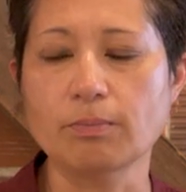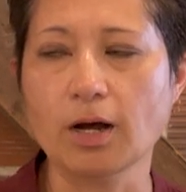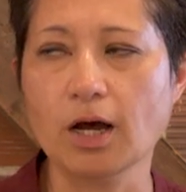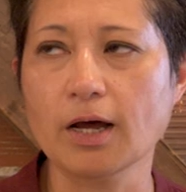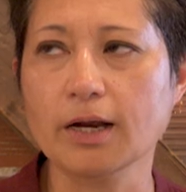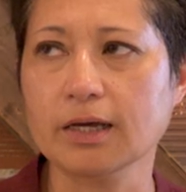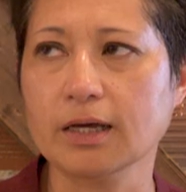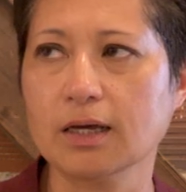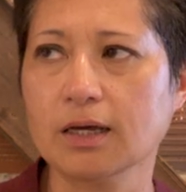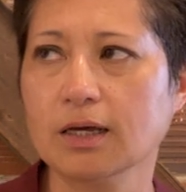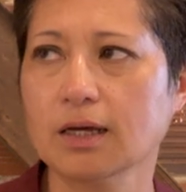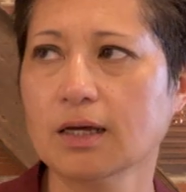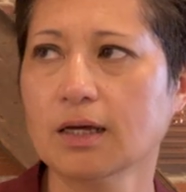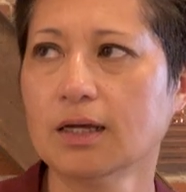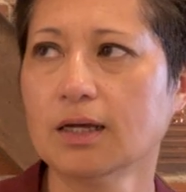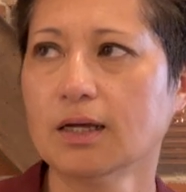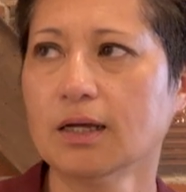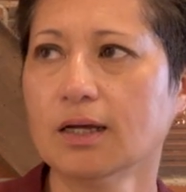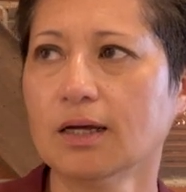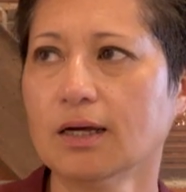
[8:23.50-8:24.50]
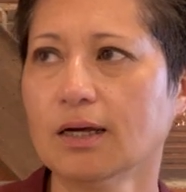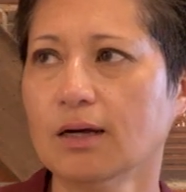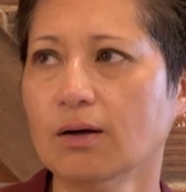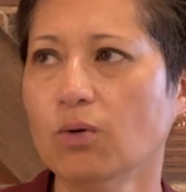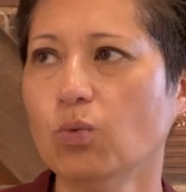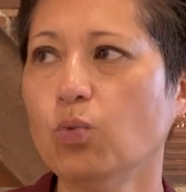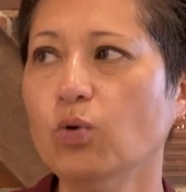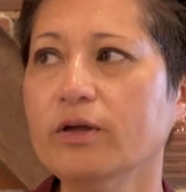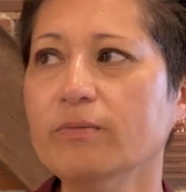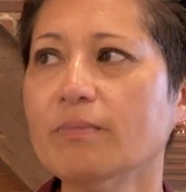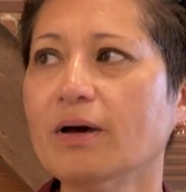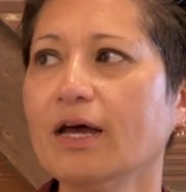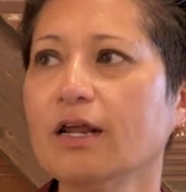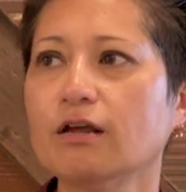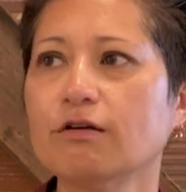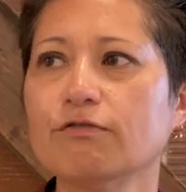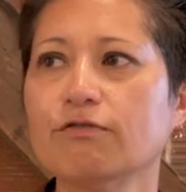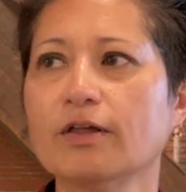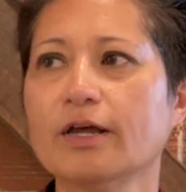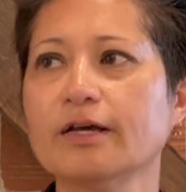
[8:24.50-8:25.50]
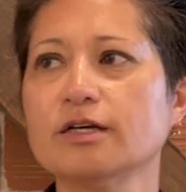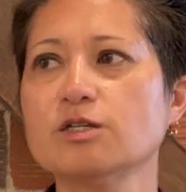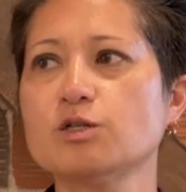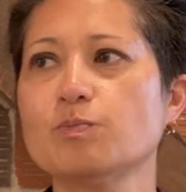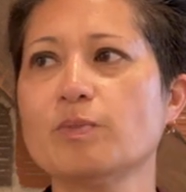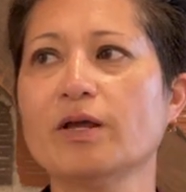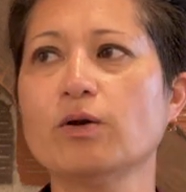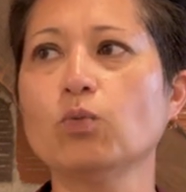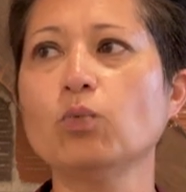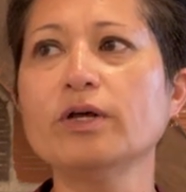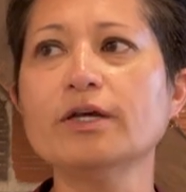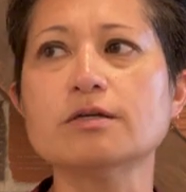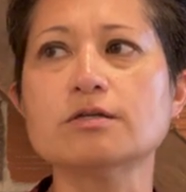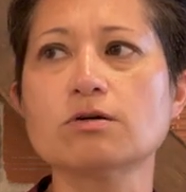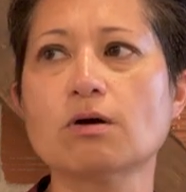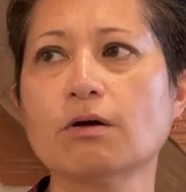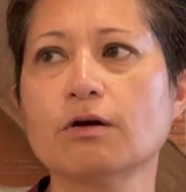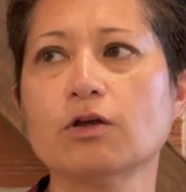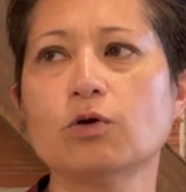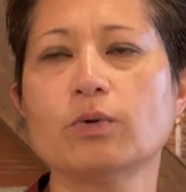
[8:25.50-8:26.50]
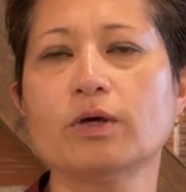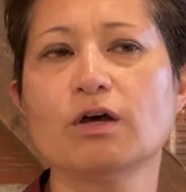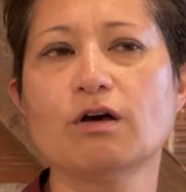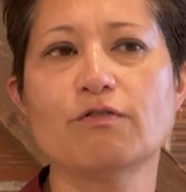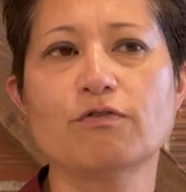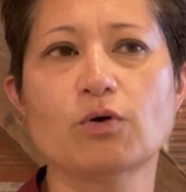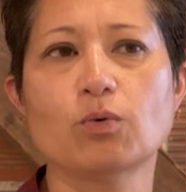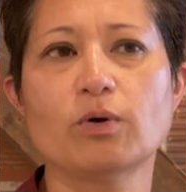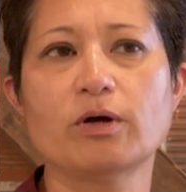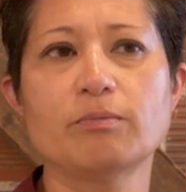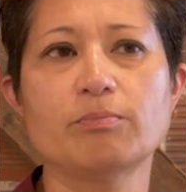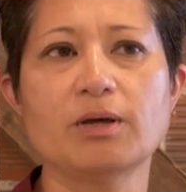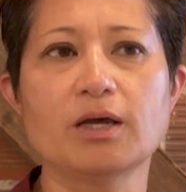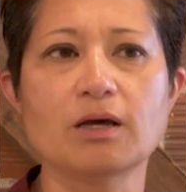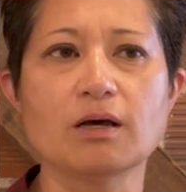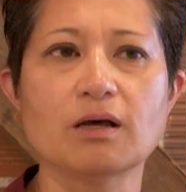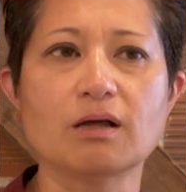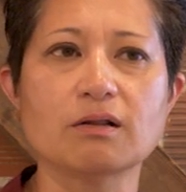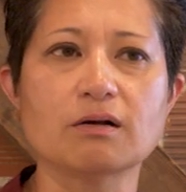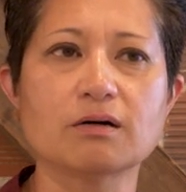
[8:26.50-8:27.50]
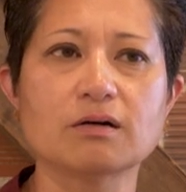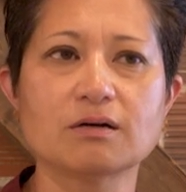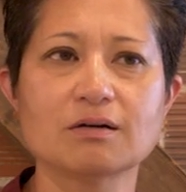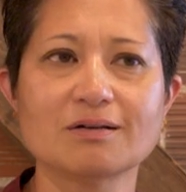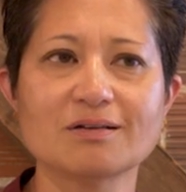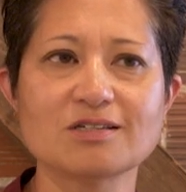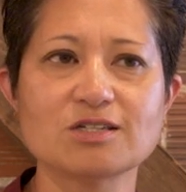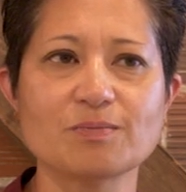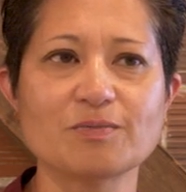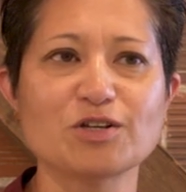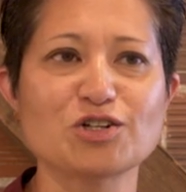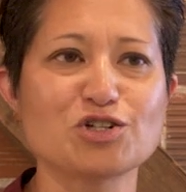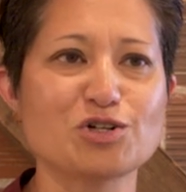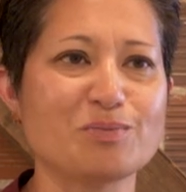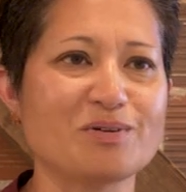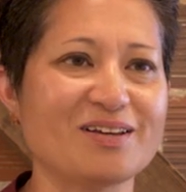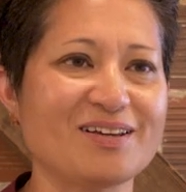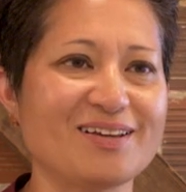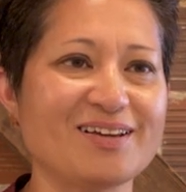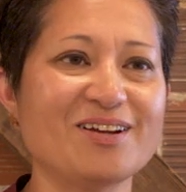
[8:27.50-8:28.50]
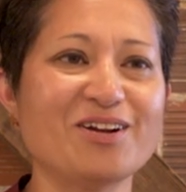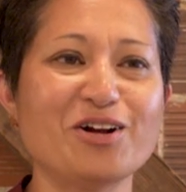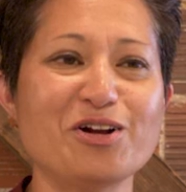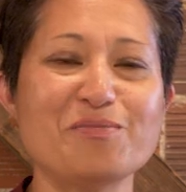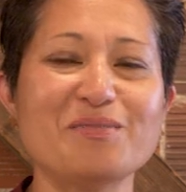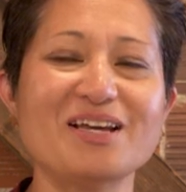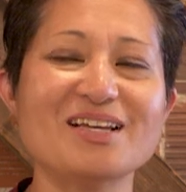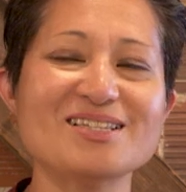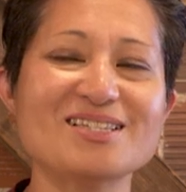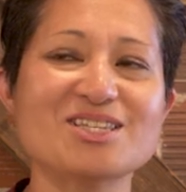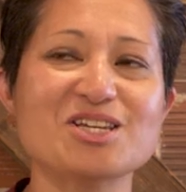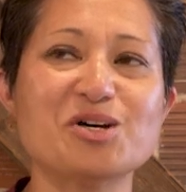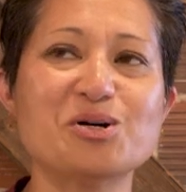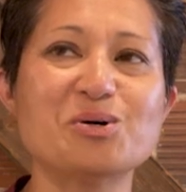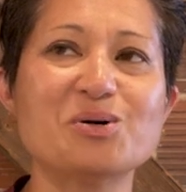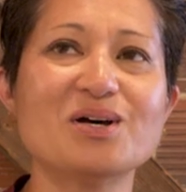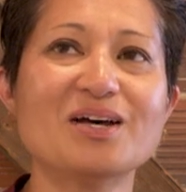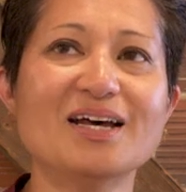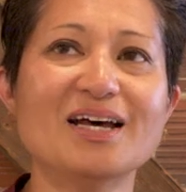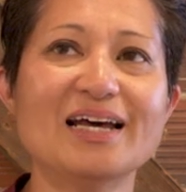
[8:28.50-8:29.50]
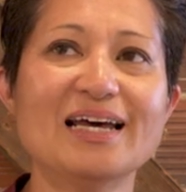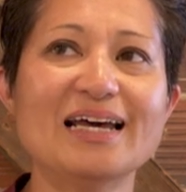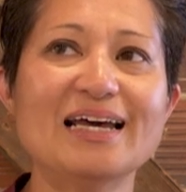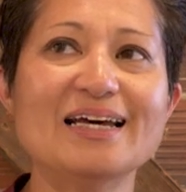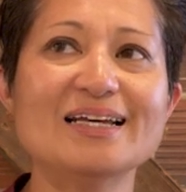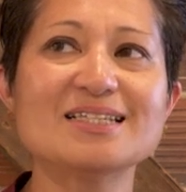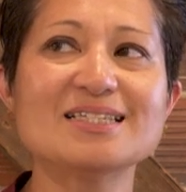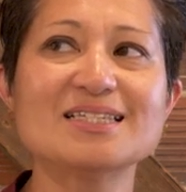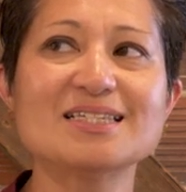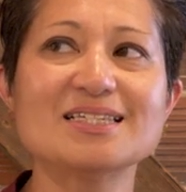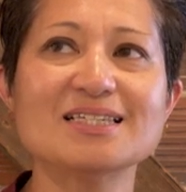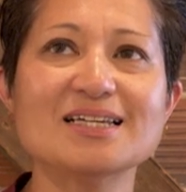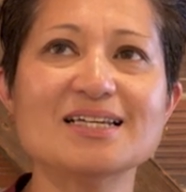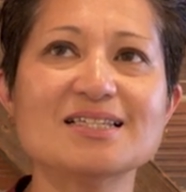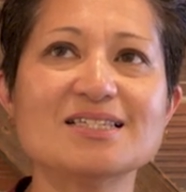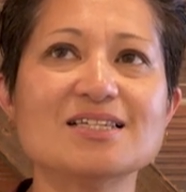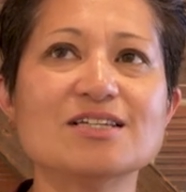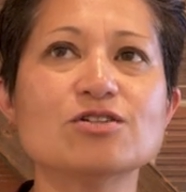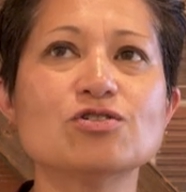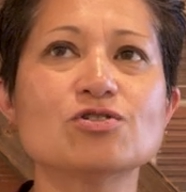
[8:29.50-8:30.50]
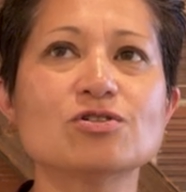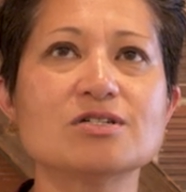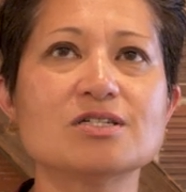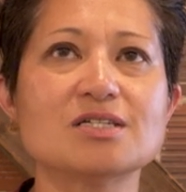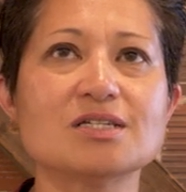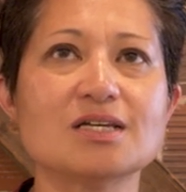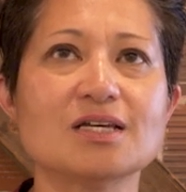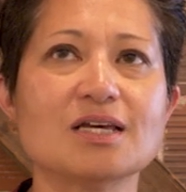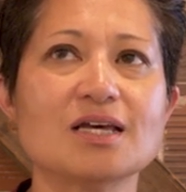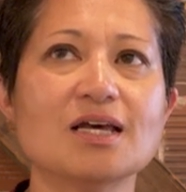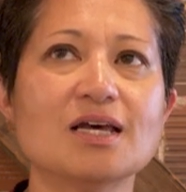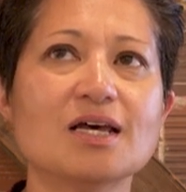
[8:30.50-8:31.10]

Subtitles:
body, we might have like spent weeks arguing over what paint color something should be. You know what I mean? So it's interesting,